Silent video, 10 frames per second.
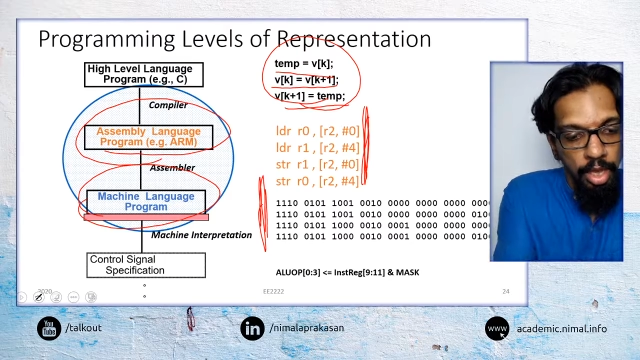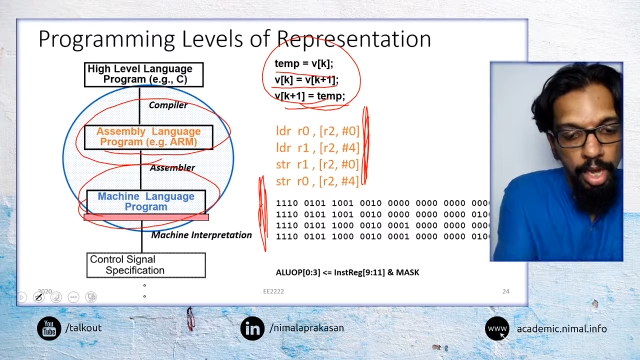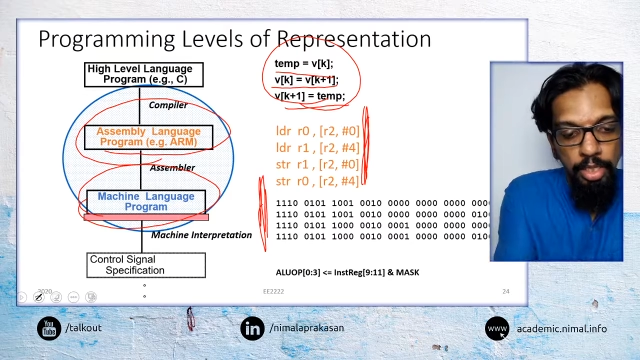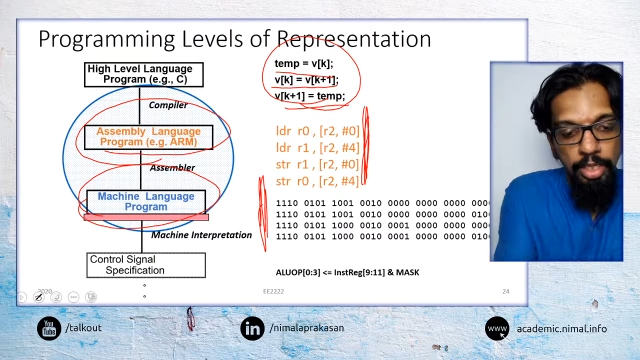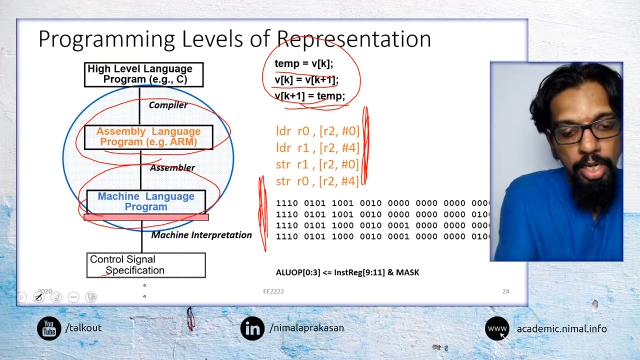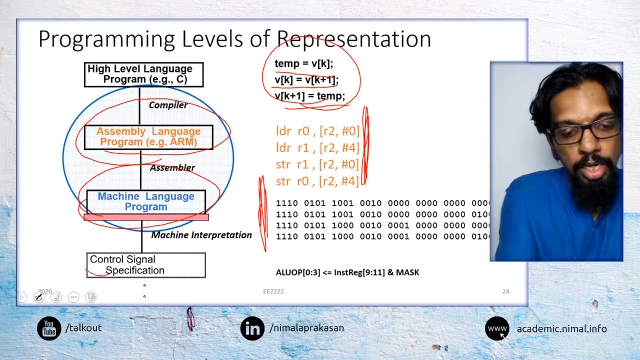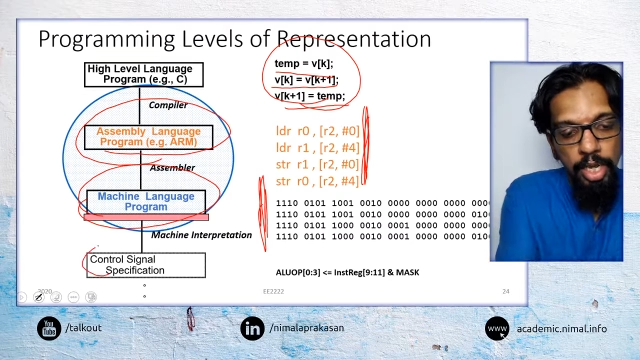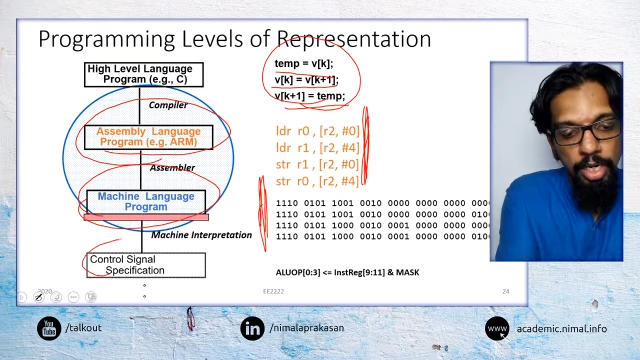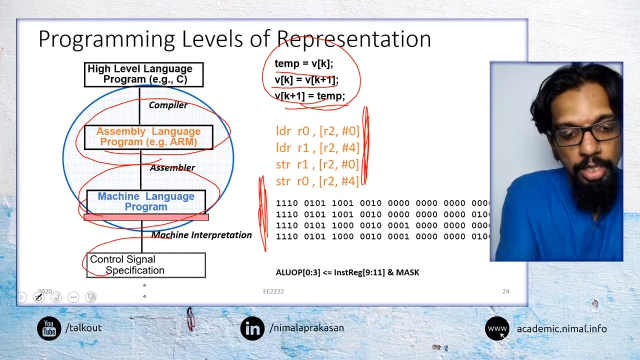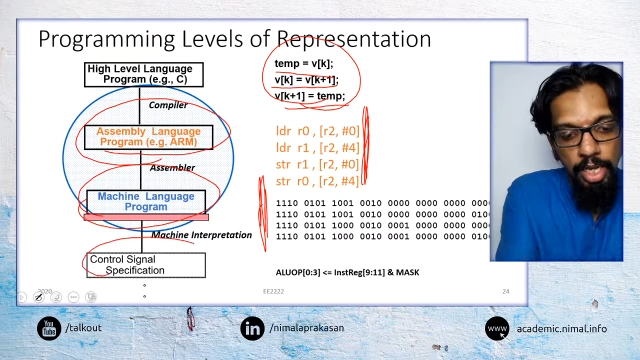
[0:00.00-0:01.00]
And then
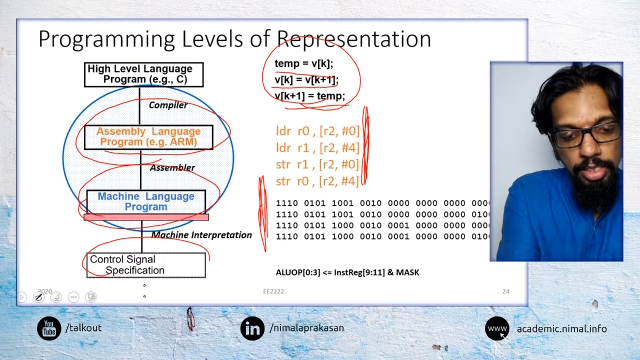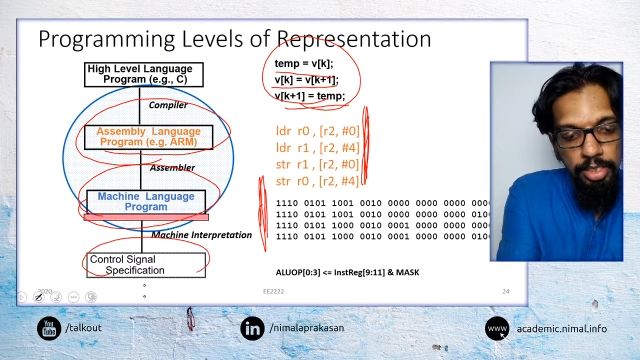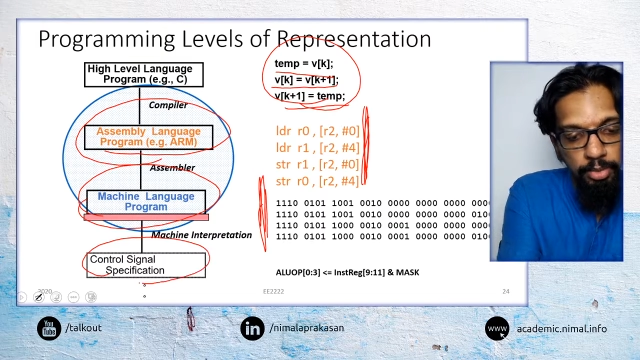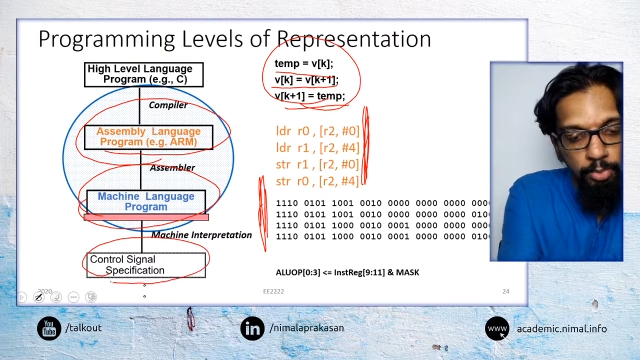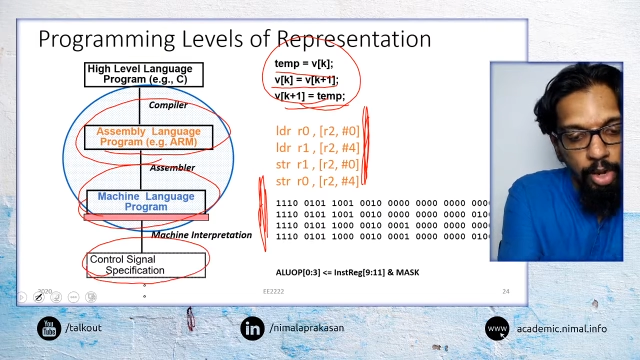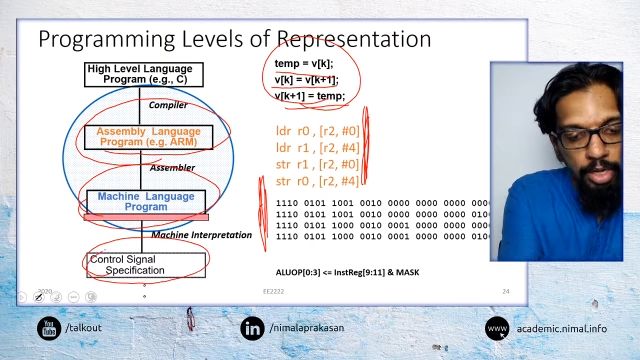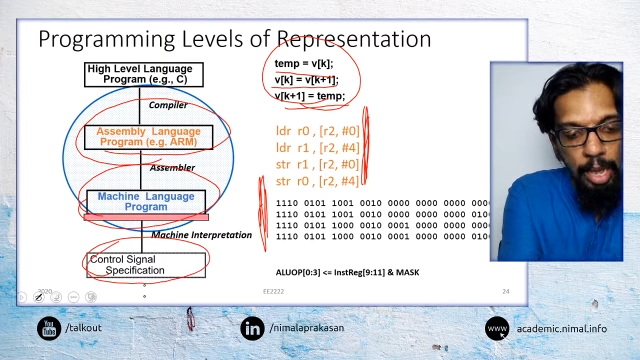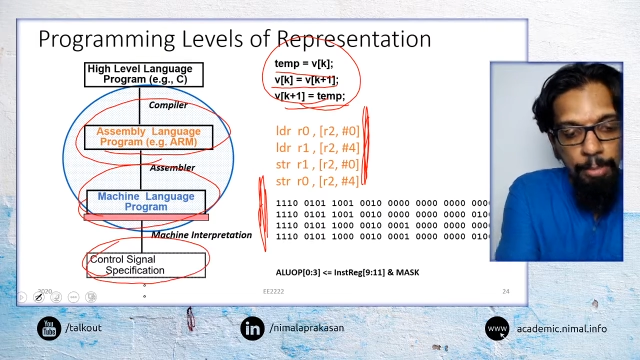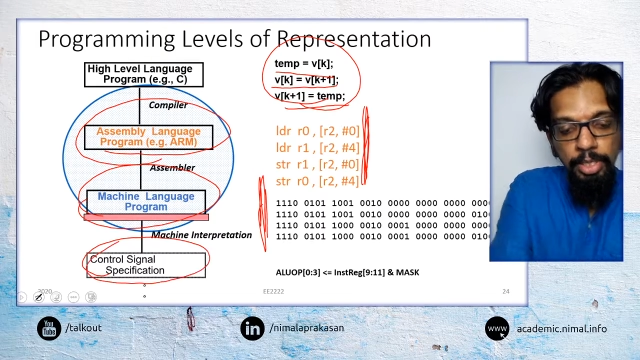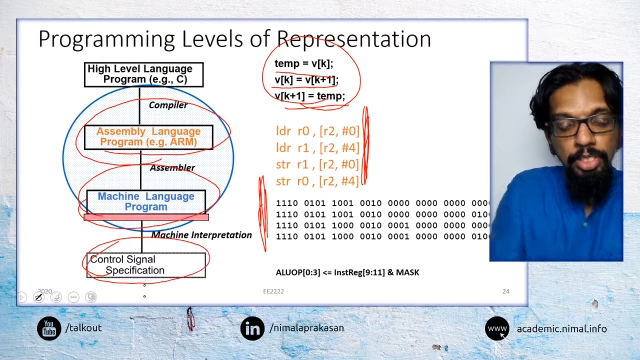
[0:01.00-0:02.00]
again, there's what
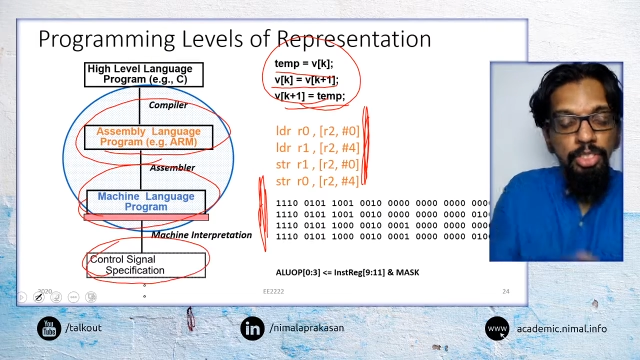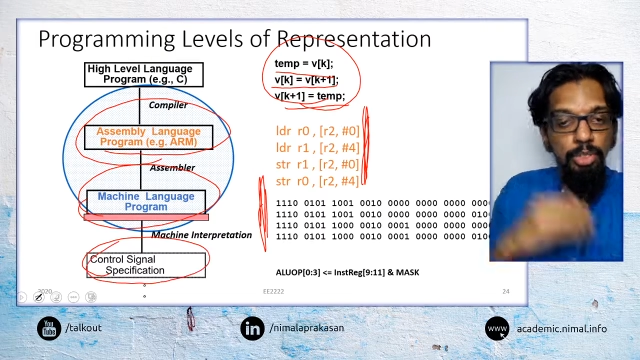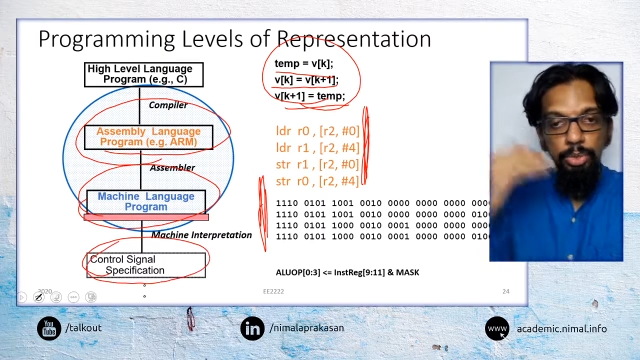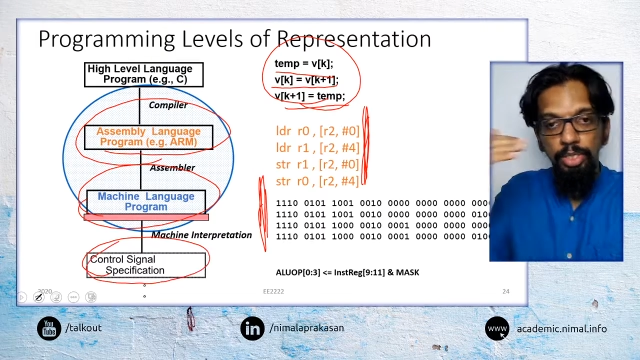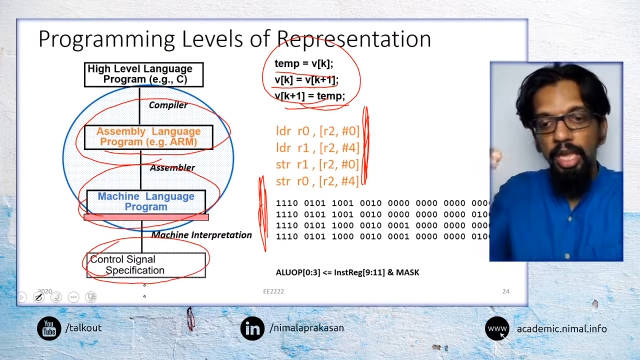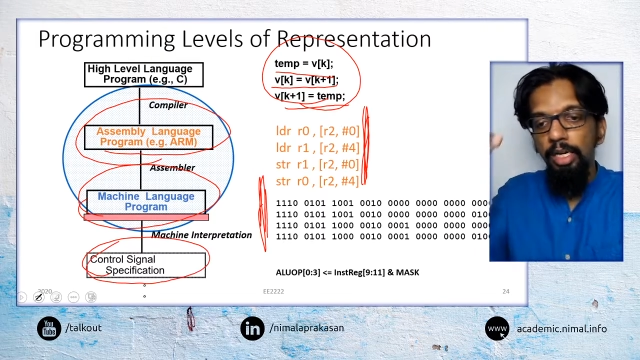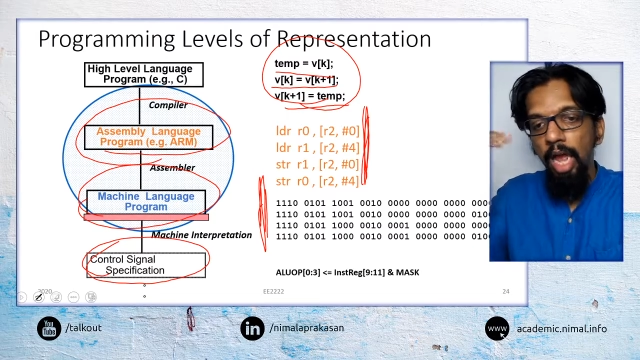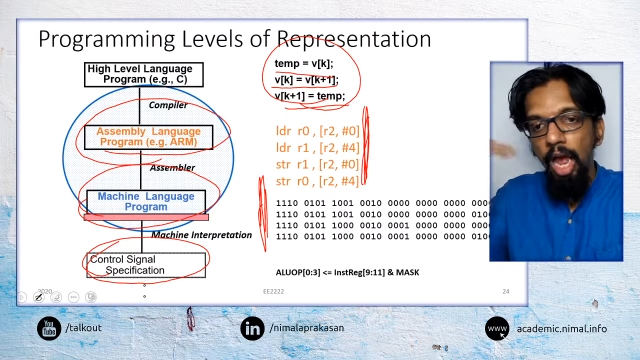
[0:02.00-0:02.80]
happens to that